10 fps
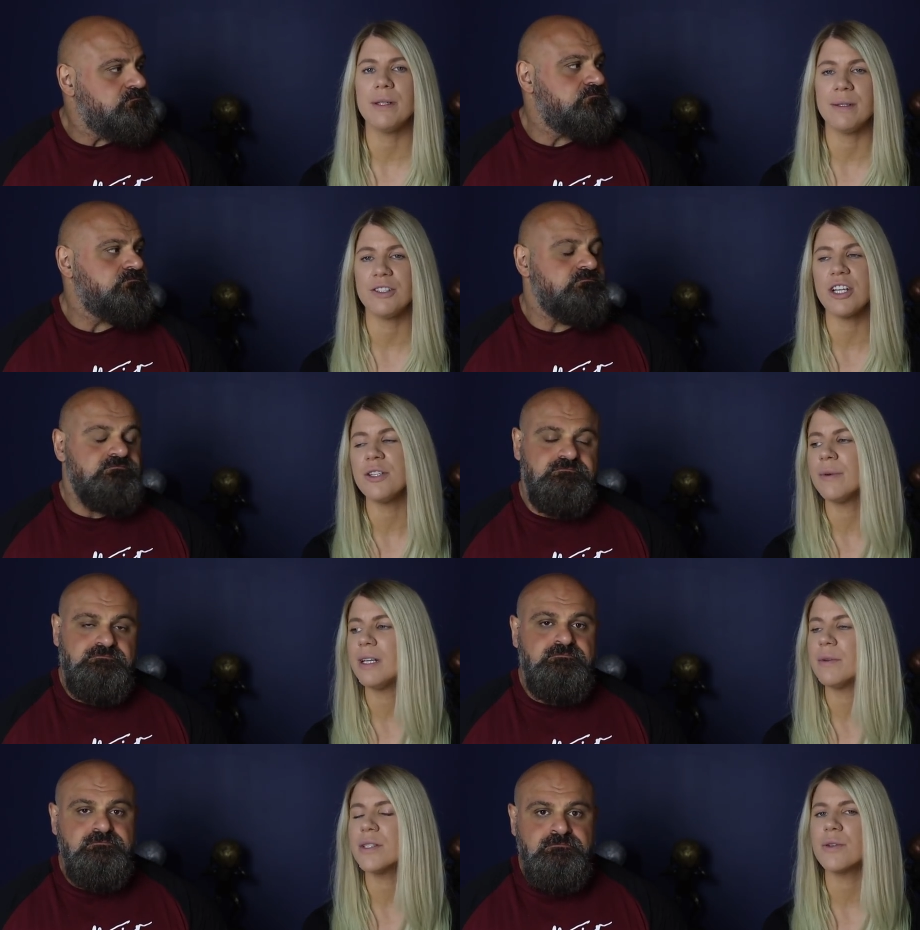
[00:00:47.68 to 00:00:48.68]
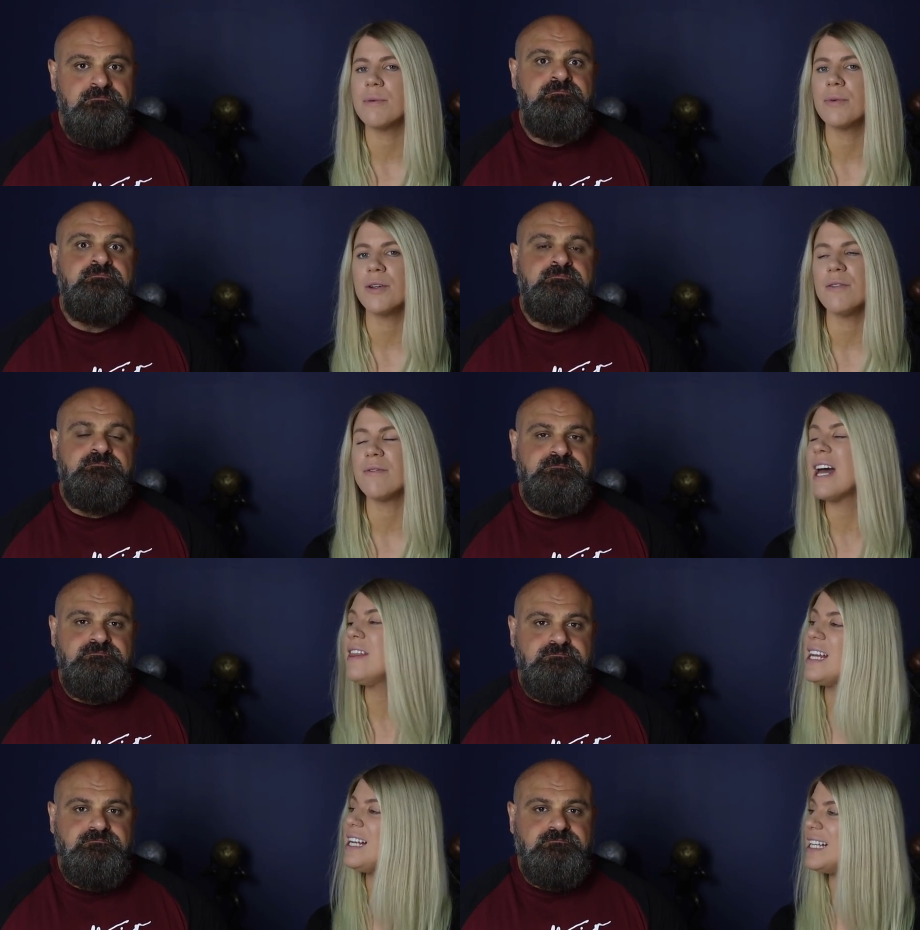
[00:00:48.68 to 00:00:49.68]
Speaker 1: we genuinely want to improve. And
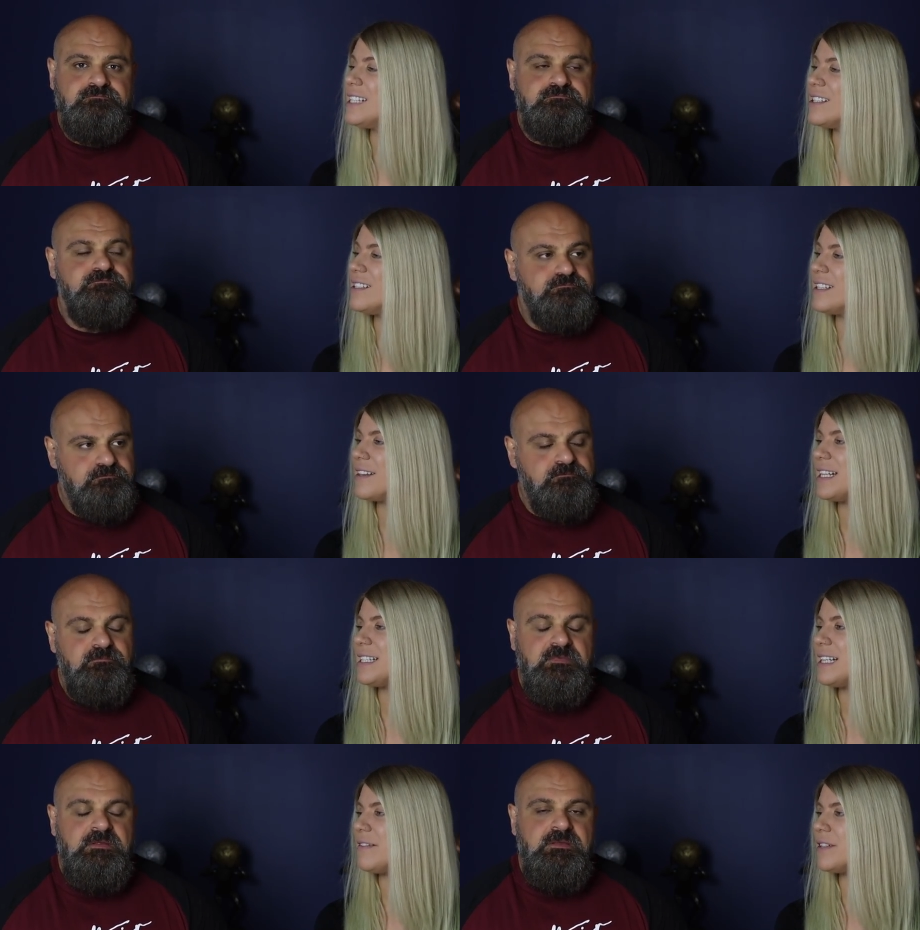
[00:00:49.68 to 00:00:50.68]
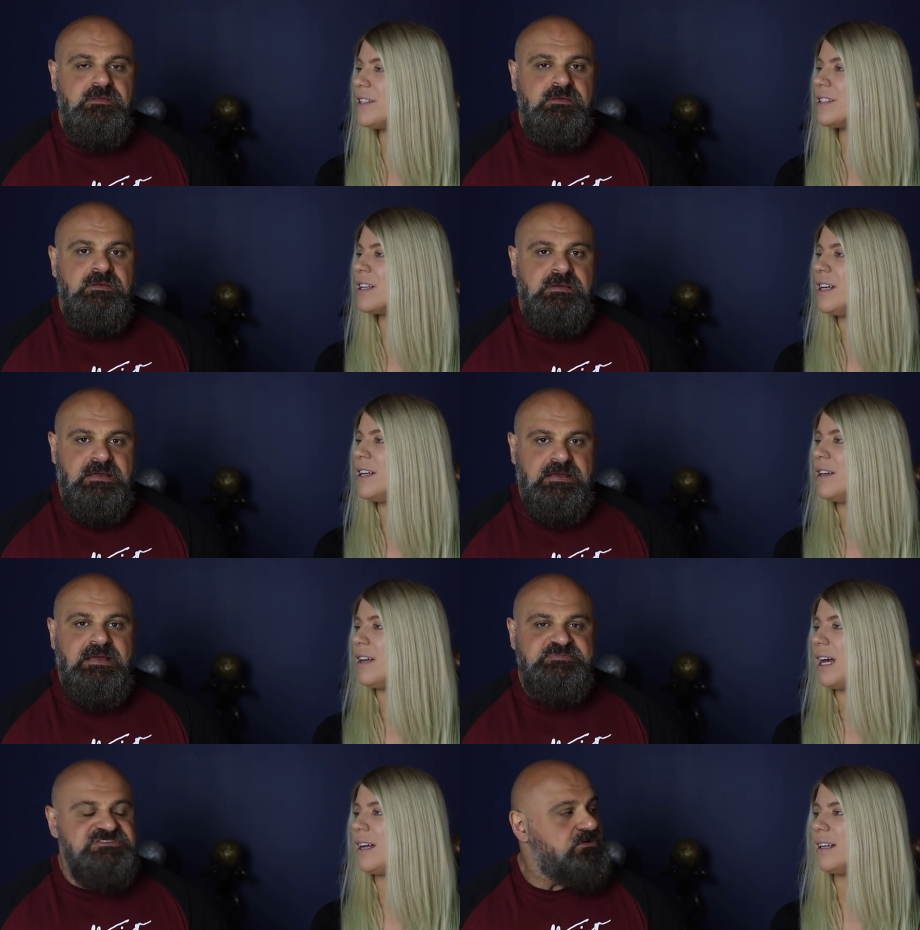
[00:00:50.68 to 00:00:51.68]
they listened and they delivered.
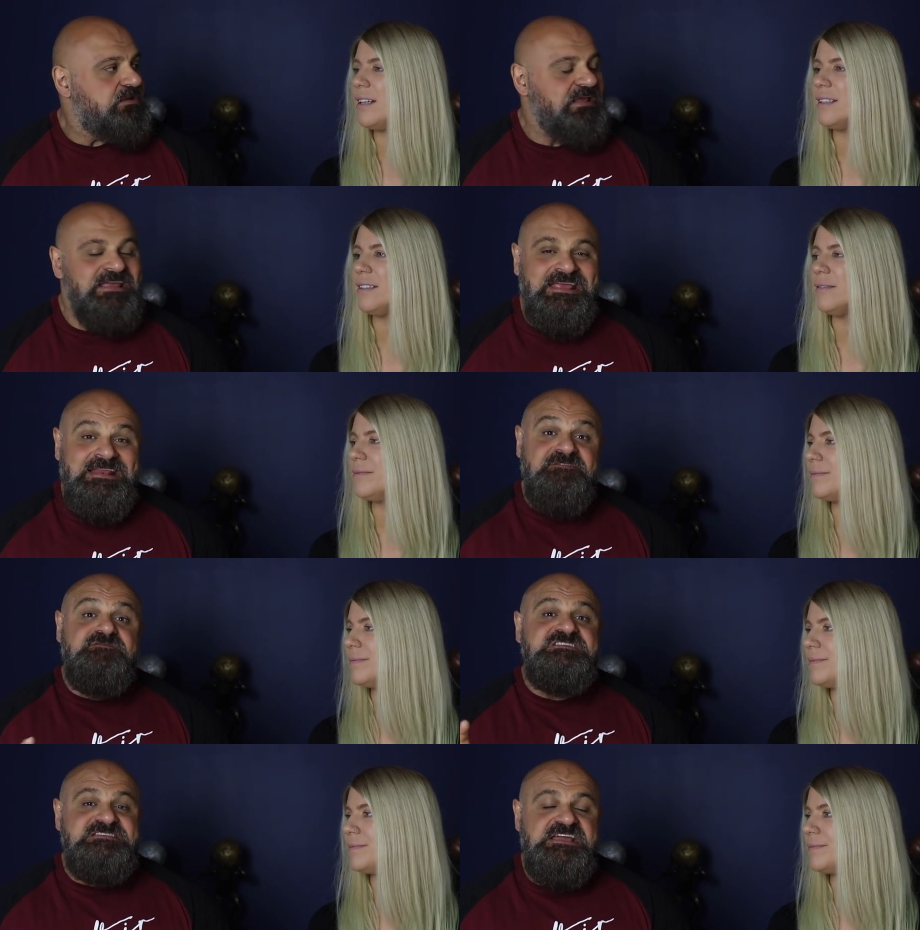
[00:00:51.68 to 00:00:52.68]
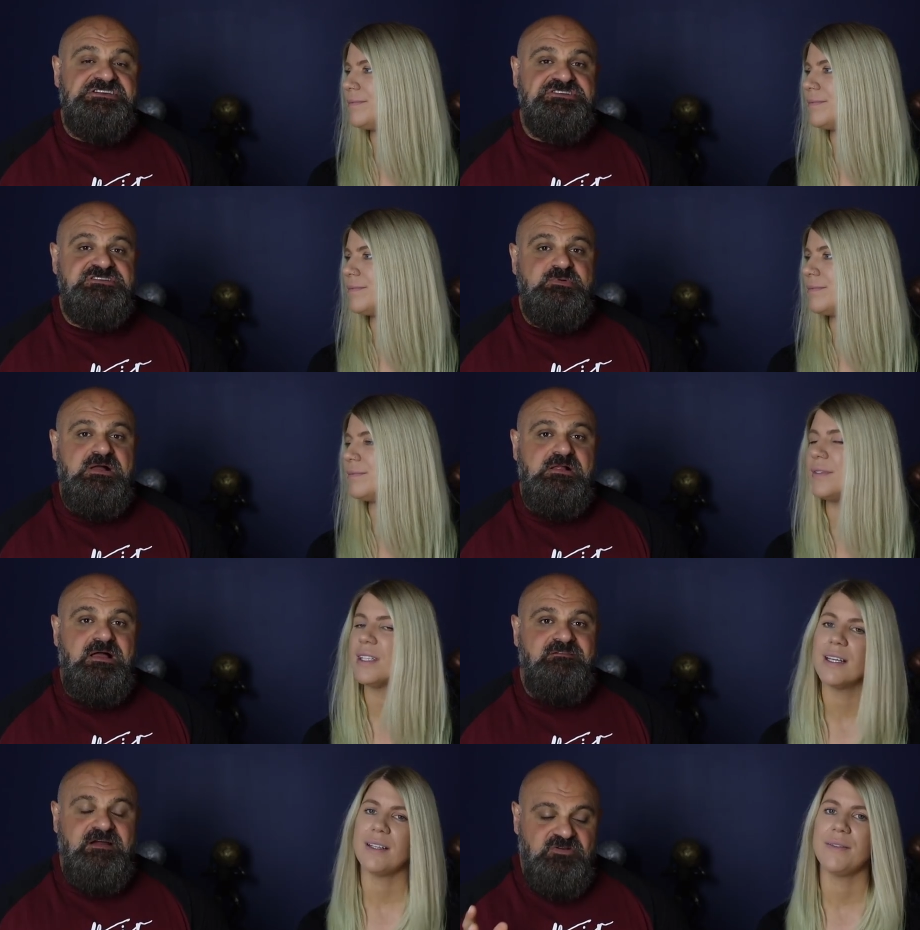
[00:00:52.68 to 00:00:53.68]
Speaker 2: Absolutely. In, in every section as well.
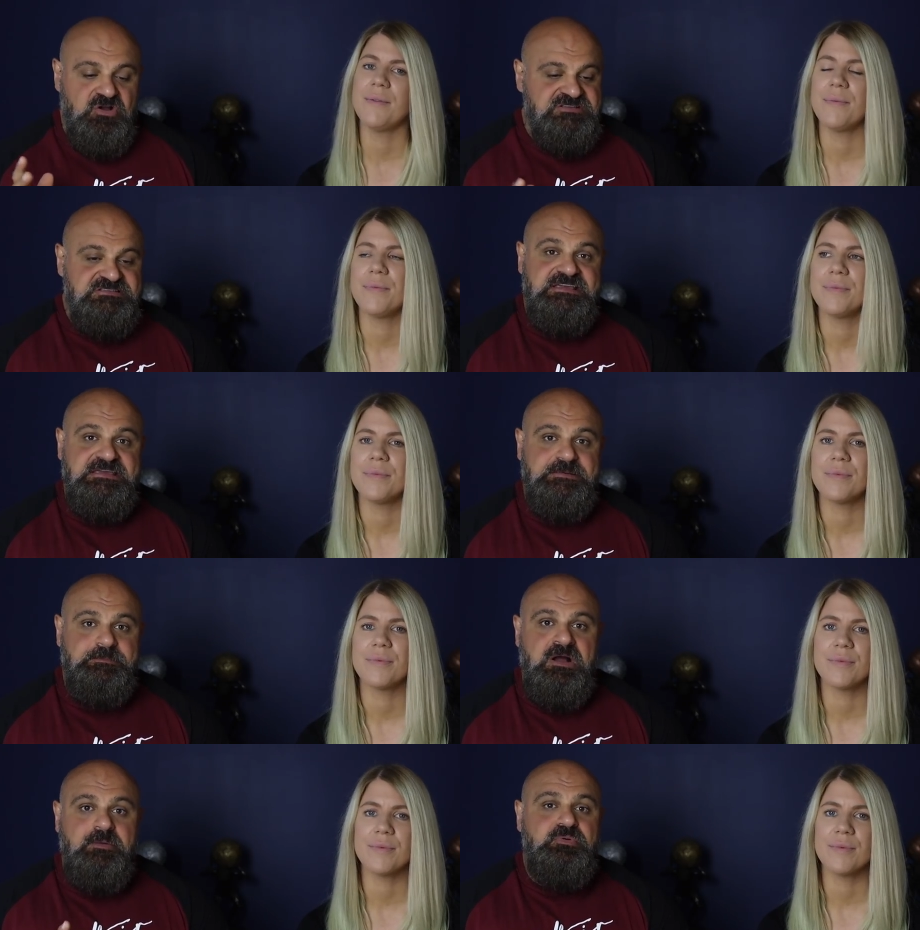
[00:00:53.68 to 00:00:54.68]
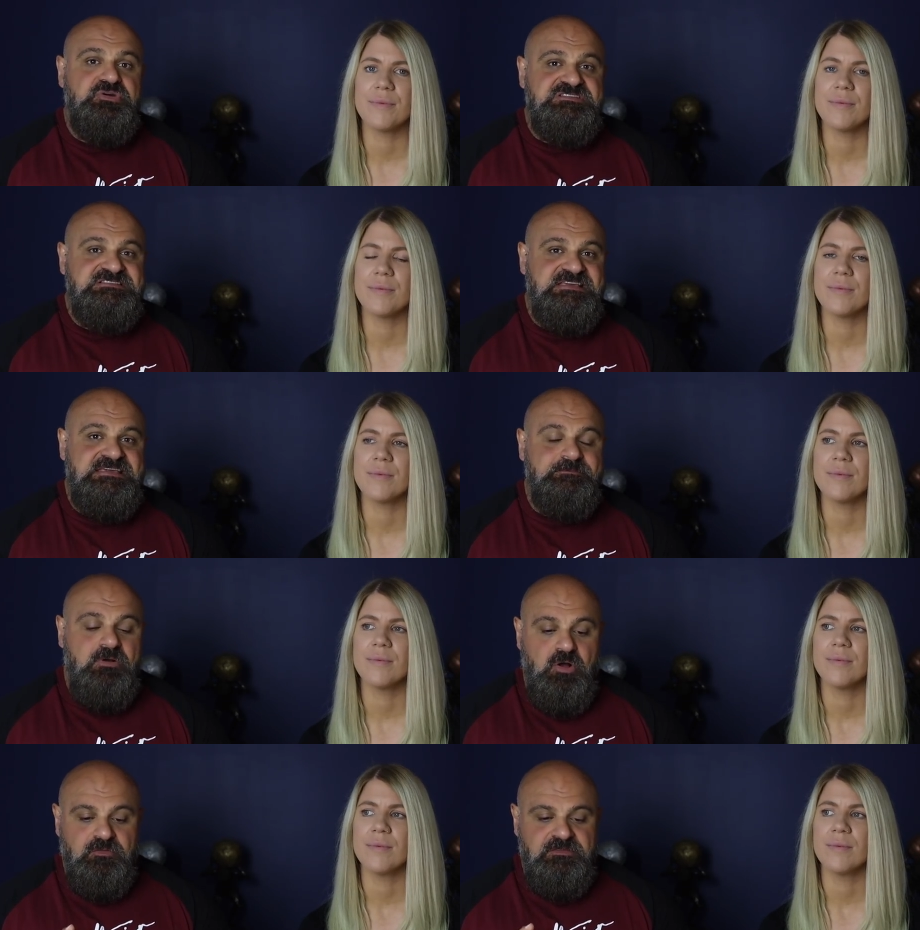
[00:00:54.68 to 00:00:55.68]
Yeah. I, have got to say, Mark Boyd's team
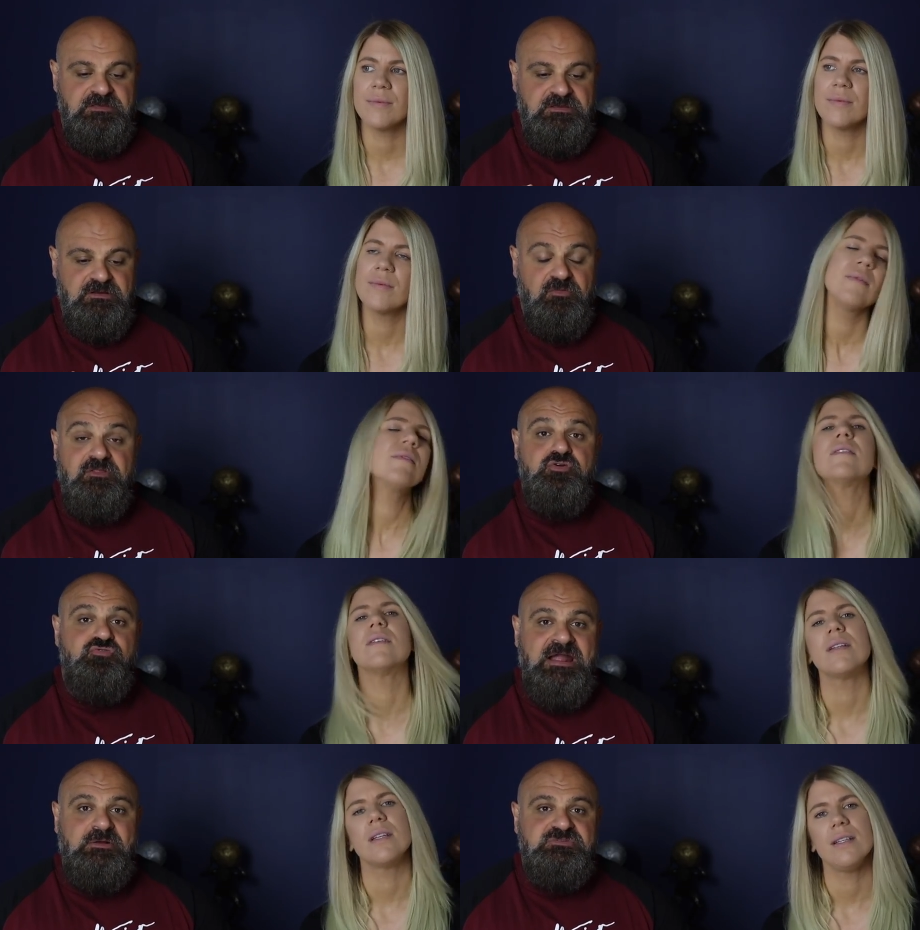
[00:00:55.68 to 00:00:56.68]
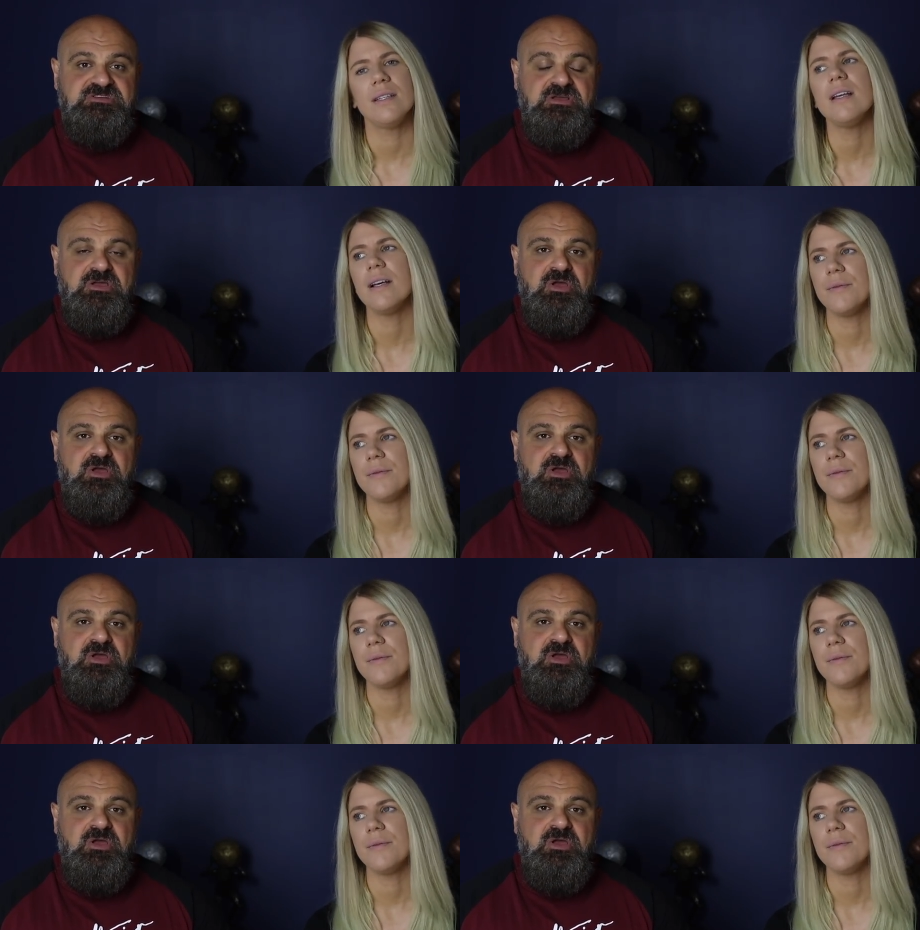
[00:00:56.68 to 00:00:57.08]
on the on the ground yeah.